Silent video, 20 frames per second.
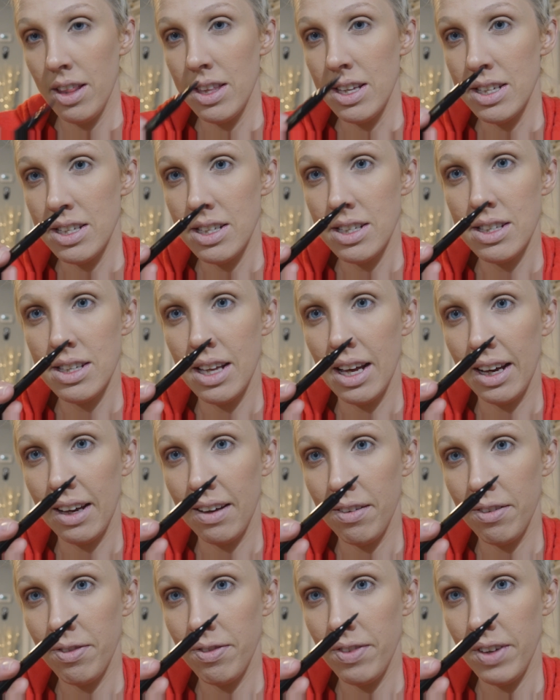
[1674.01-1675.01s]
This is
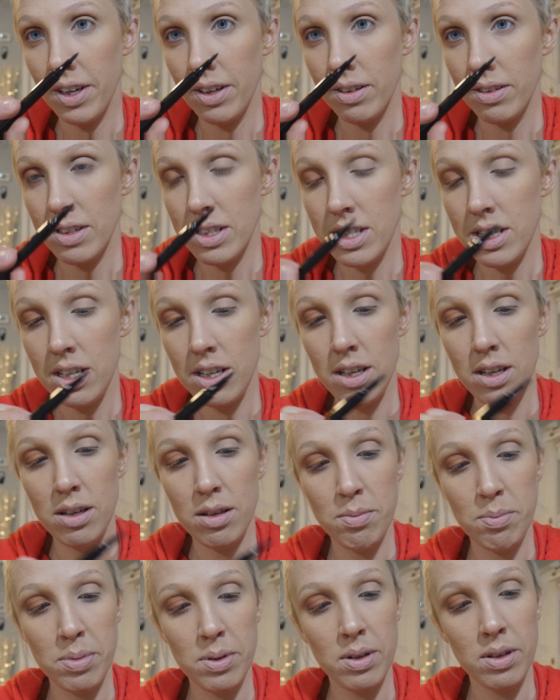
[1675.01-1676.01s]
like a felt
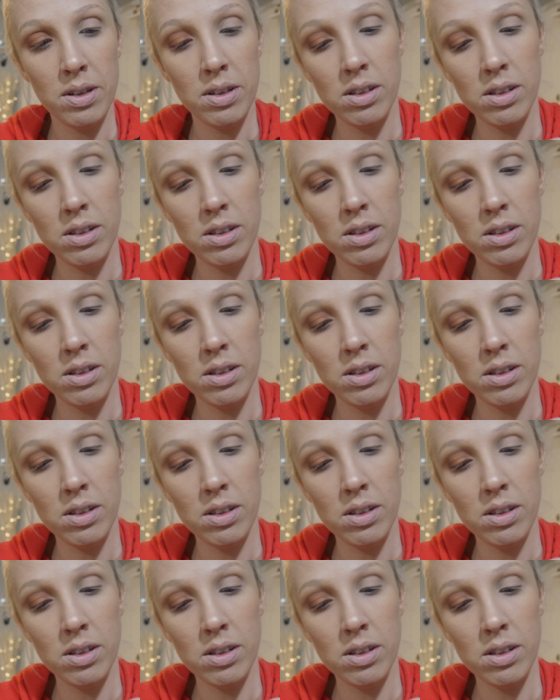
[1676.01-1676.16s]
tip.